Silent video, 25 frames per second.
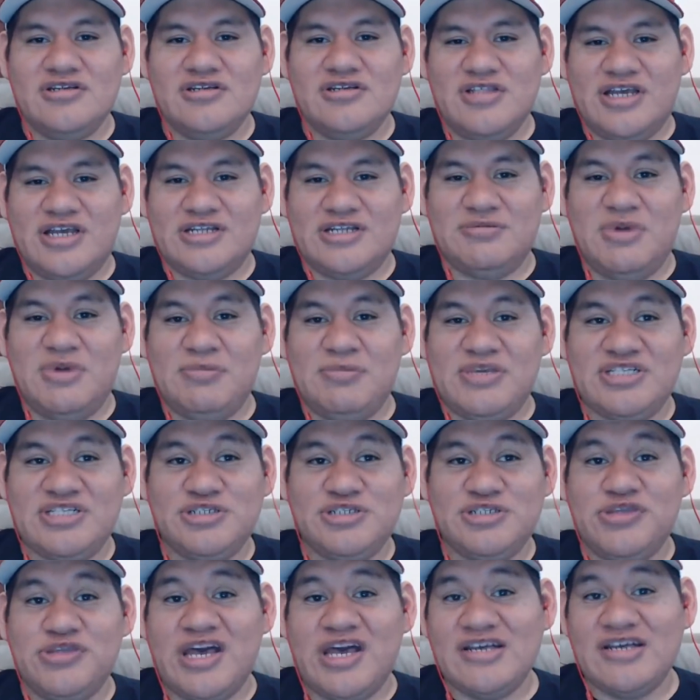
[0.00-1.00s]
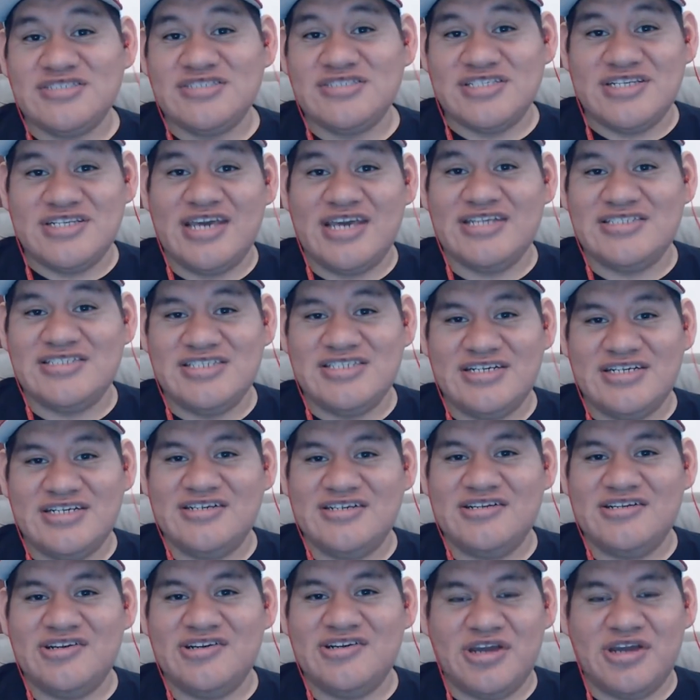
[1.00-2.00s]
like maybe
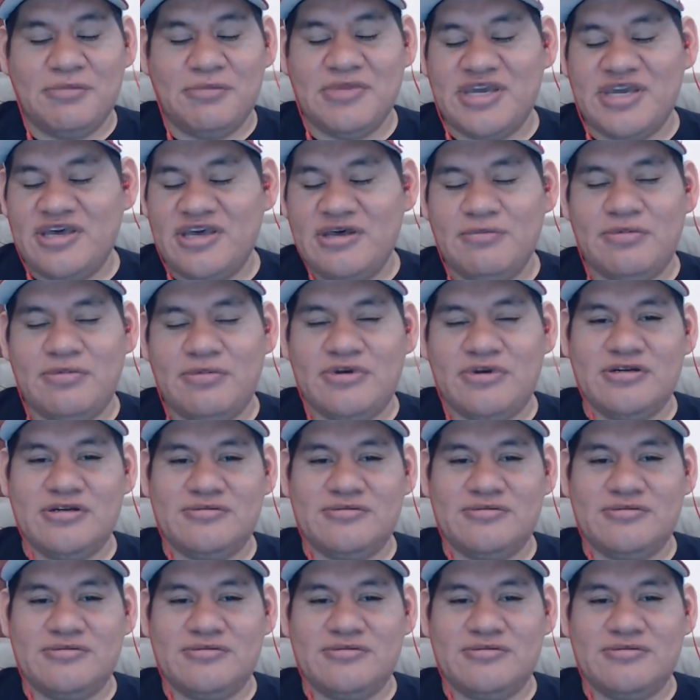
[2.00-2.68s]
2019 or coming up or.